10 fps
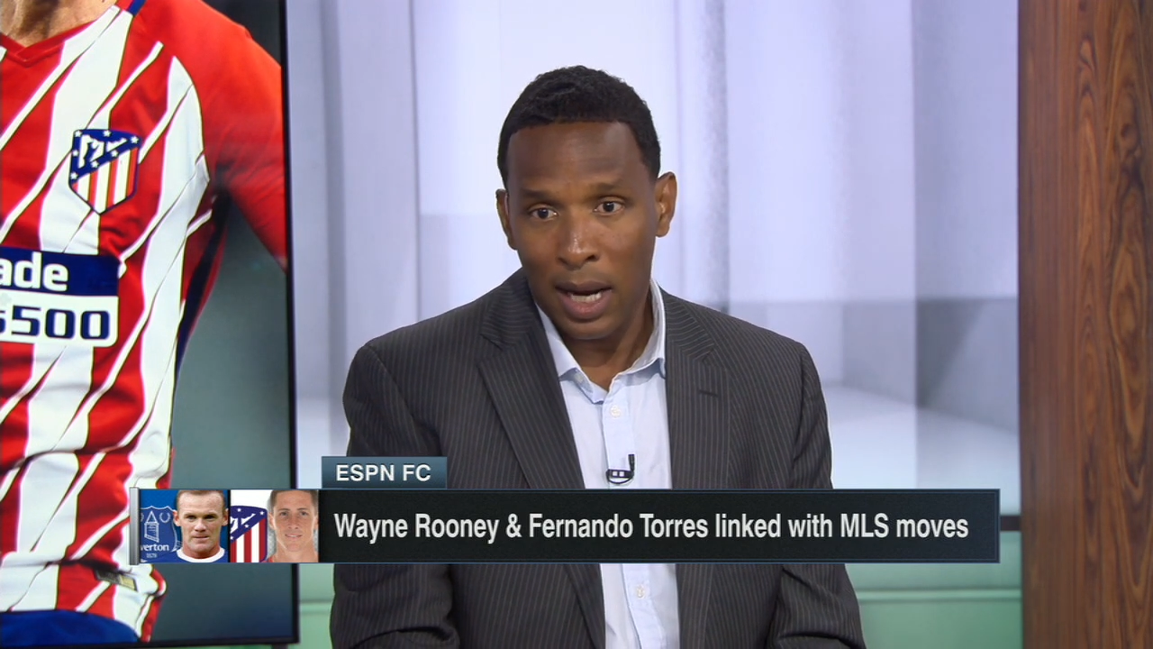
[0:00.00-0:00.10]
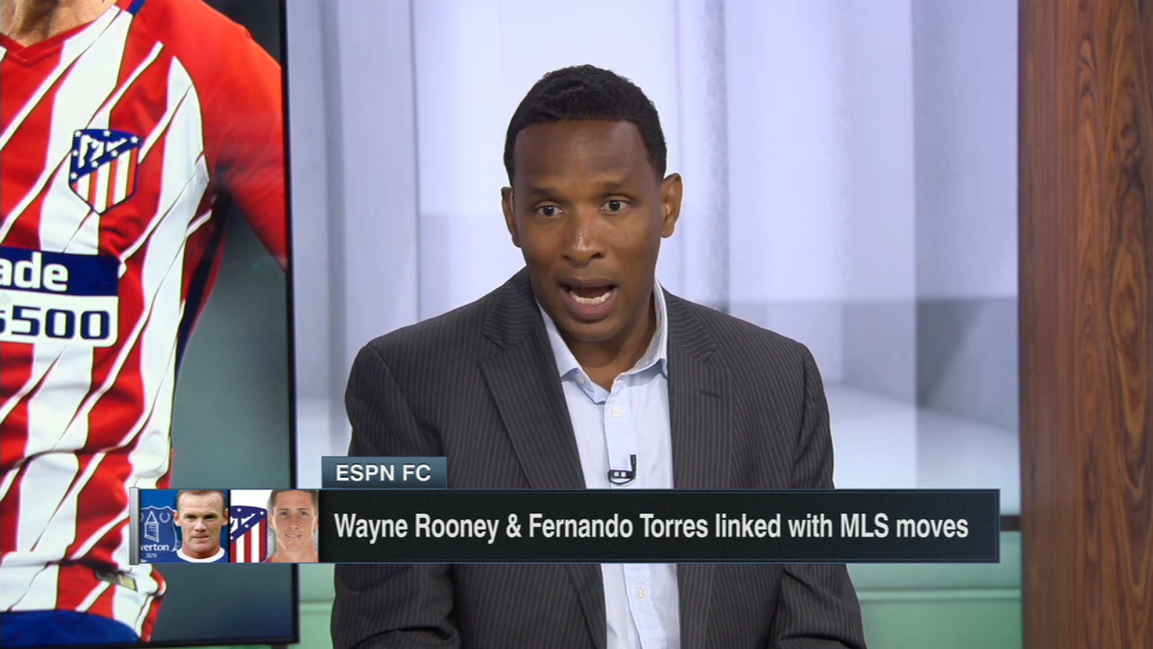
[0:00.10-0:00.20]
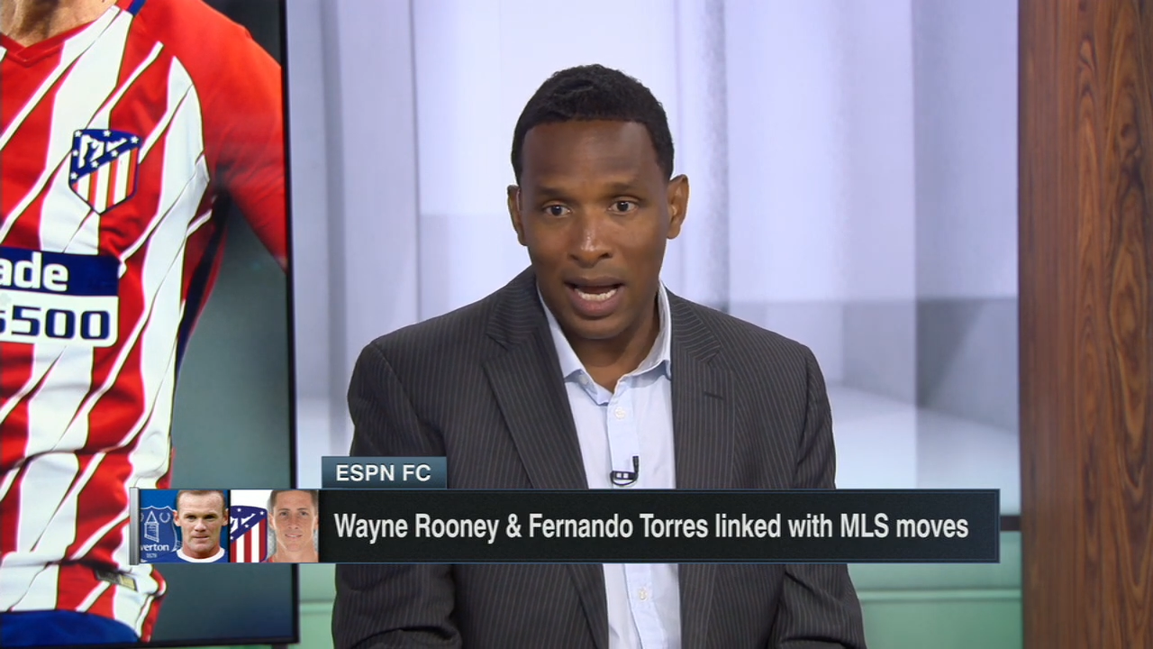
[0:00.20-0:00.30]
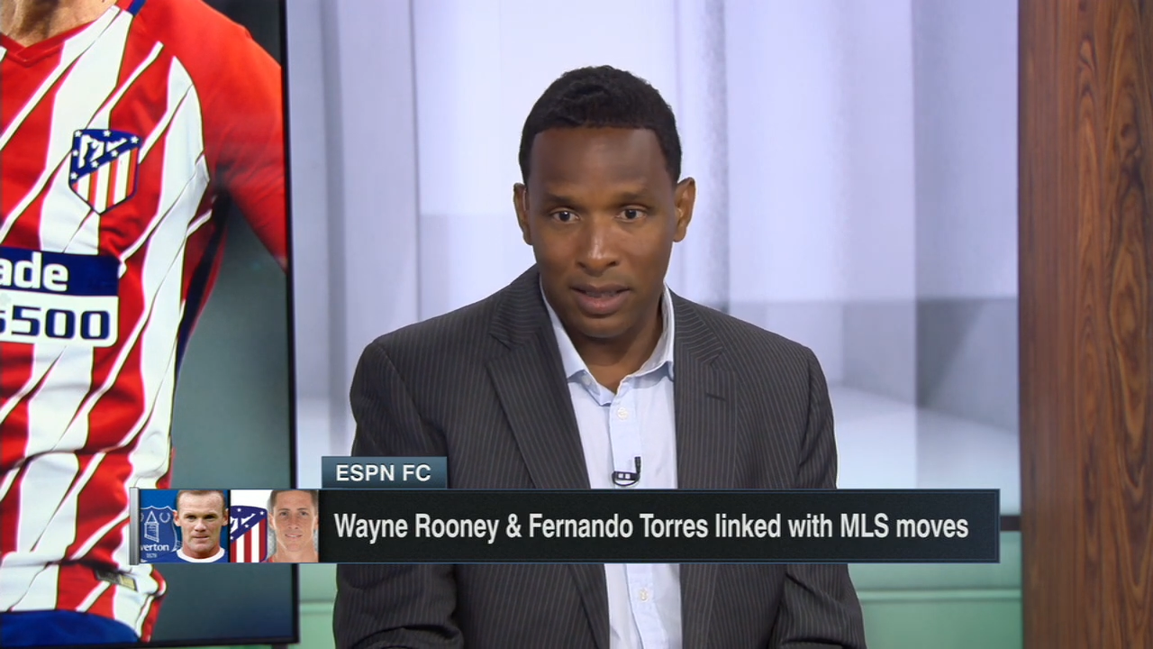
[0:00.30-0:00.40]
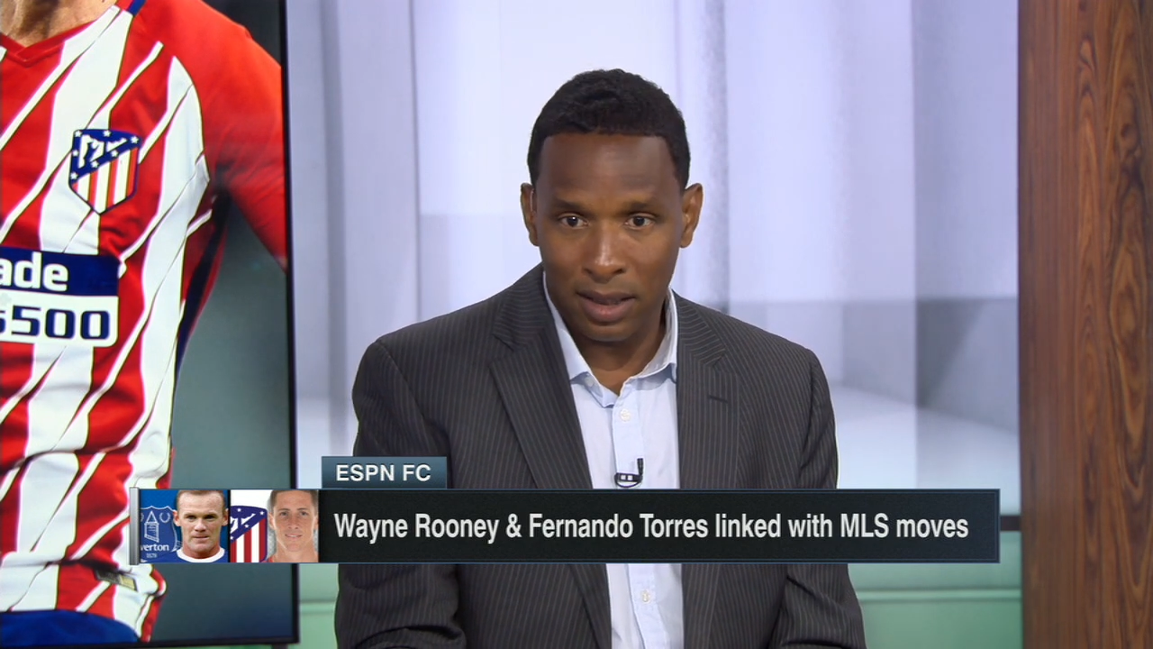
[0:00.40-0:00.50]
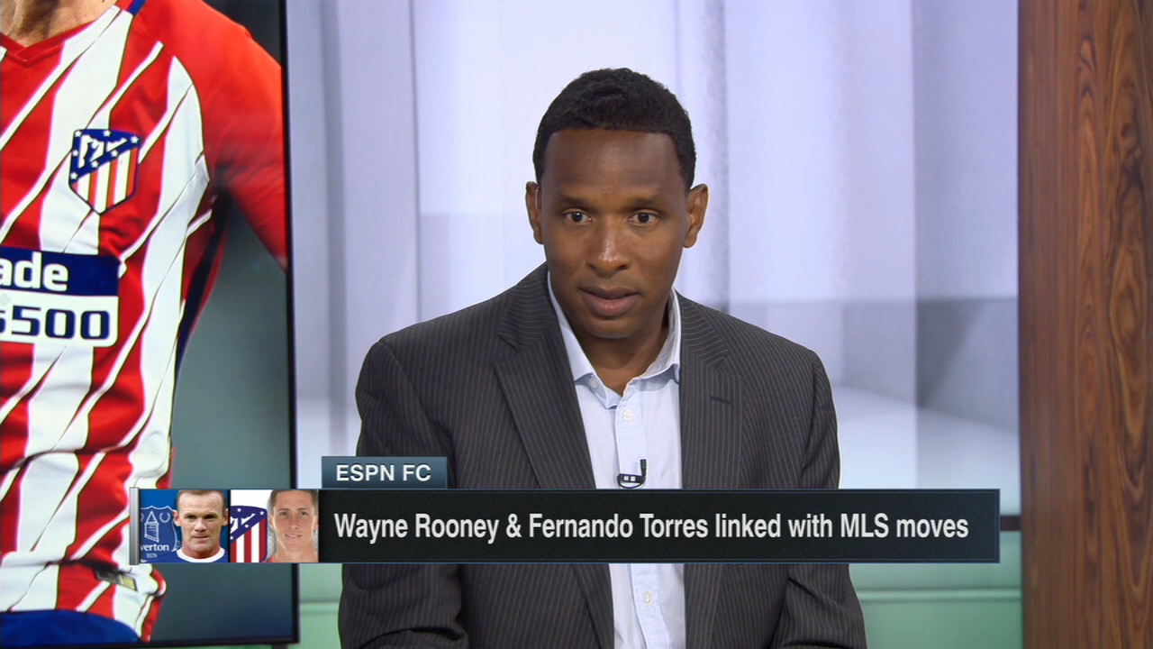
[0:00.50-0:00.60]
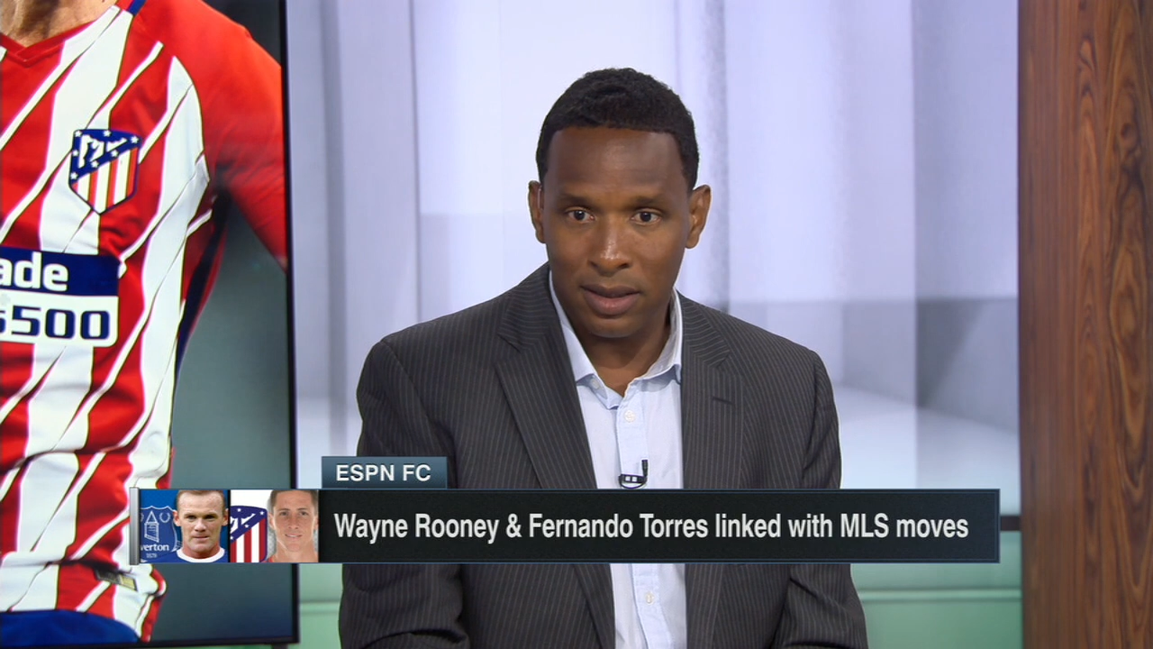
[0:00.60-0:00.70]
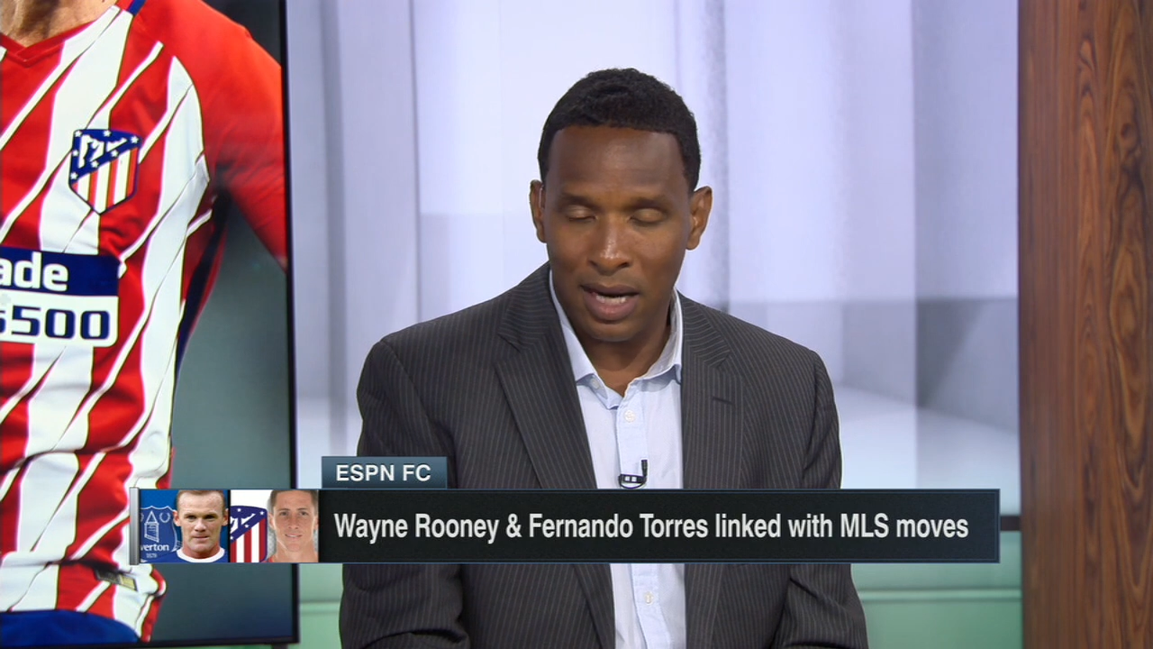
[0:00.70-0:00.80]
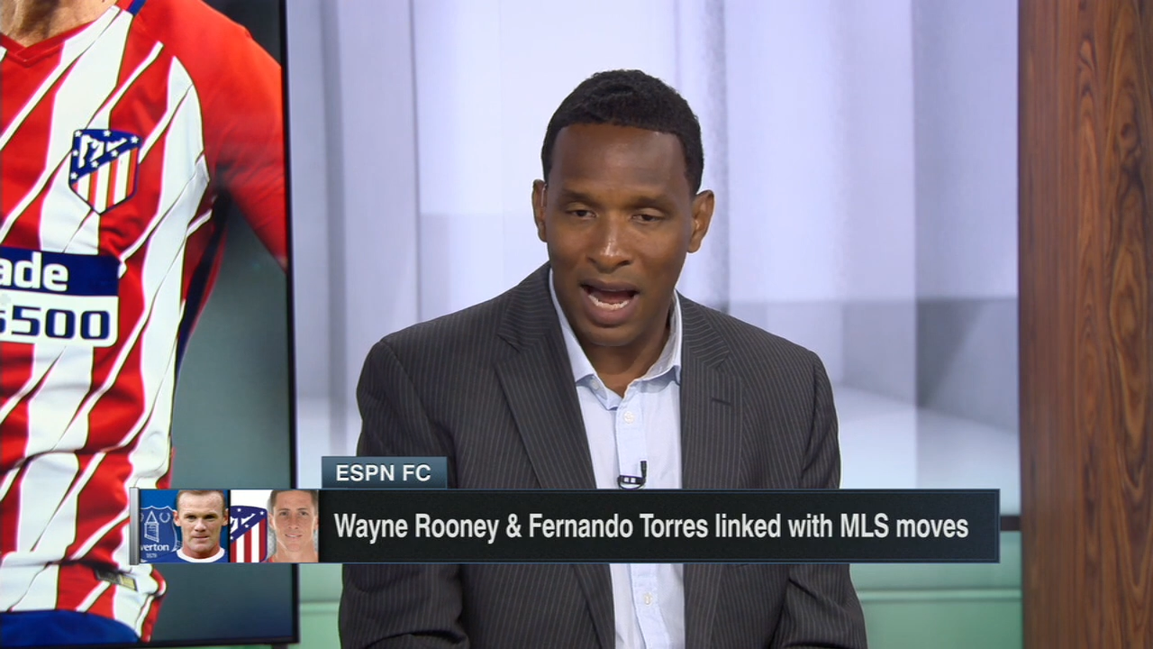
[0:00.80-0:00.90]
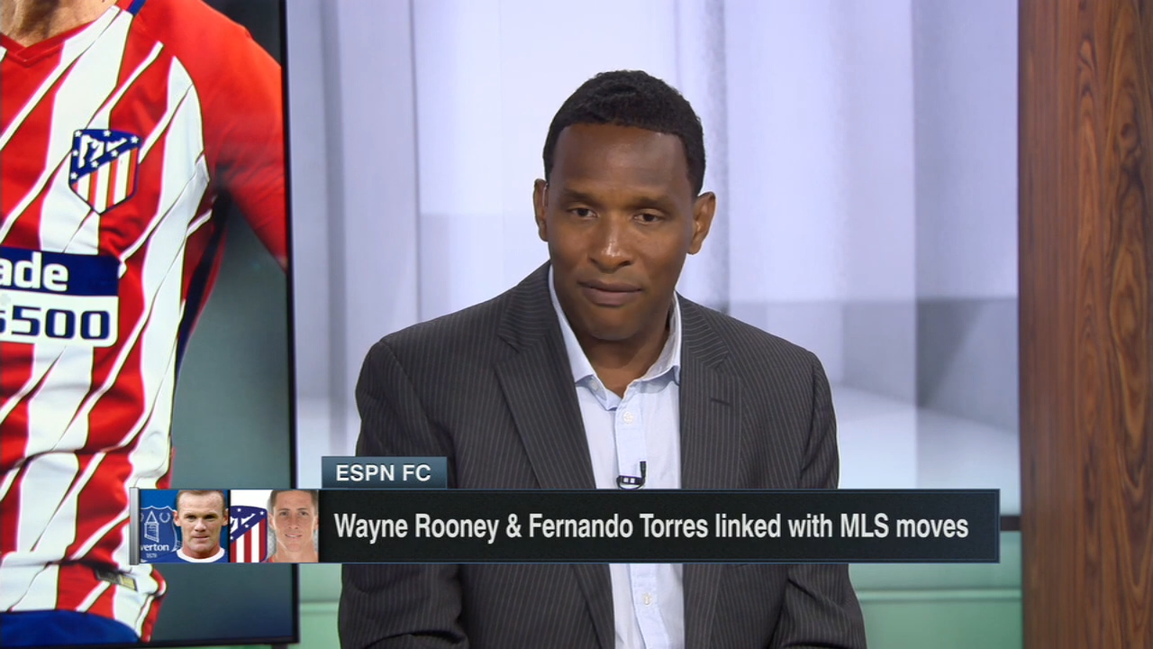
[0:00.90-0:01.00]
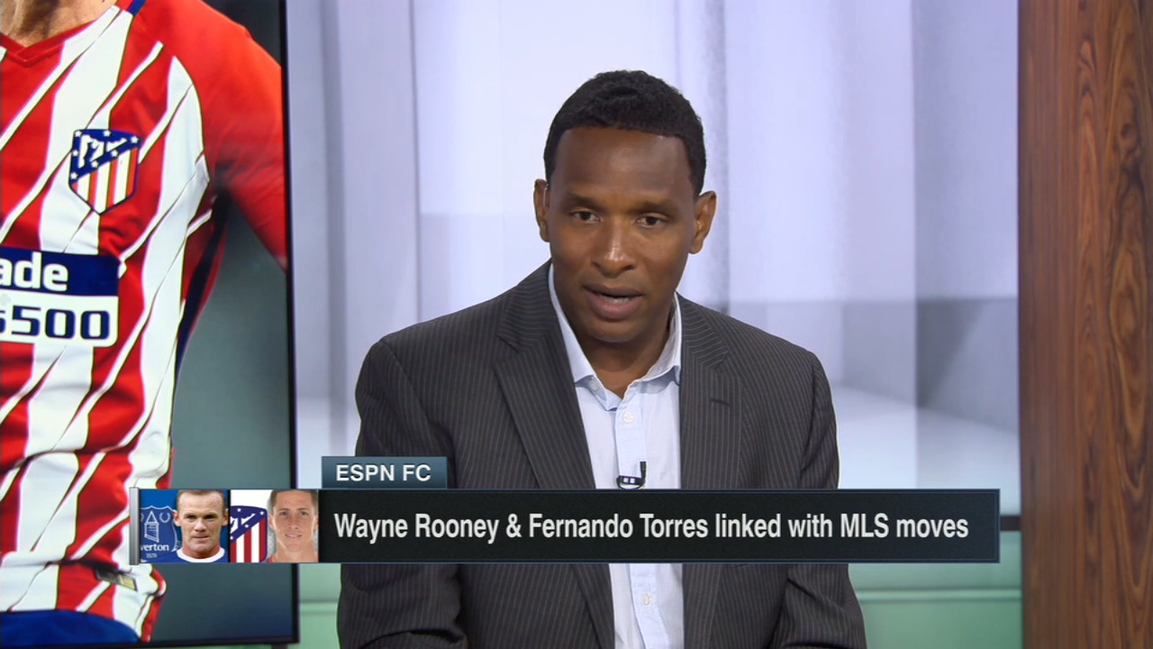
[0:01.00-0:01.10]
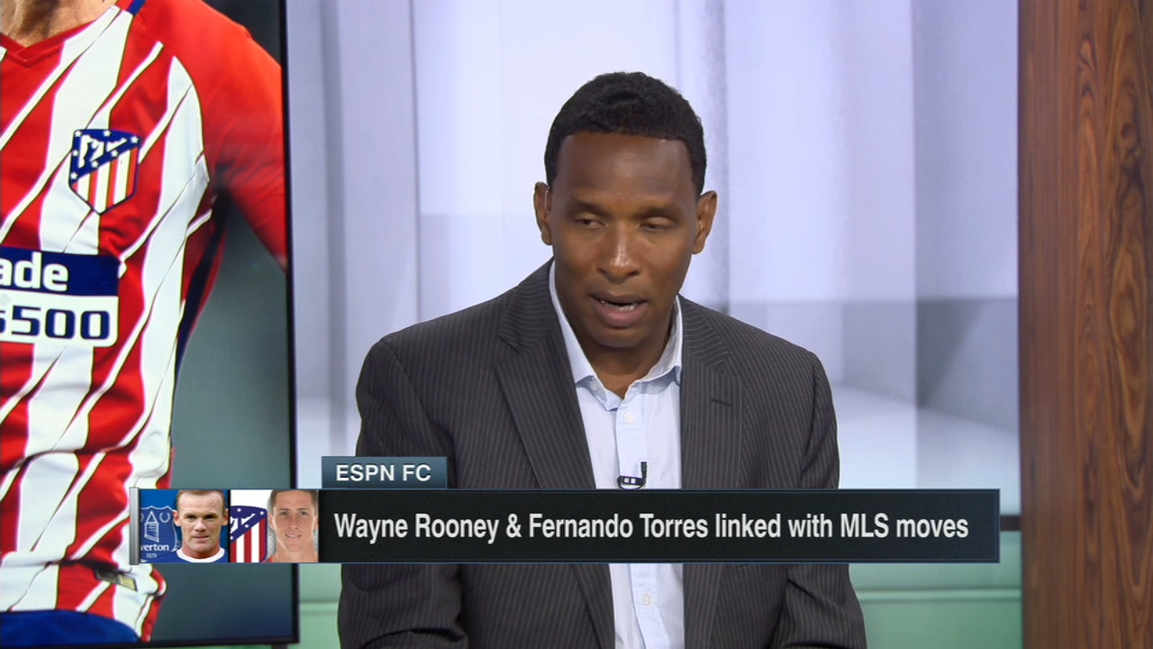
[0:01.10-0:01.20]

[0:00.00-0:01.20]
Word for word: and doesn't have an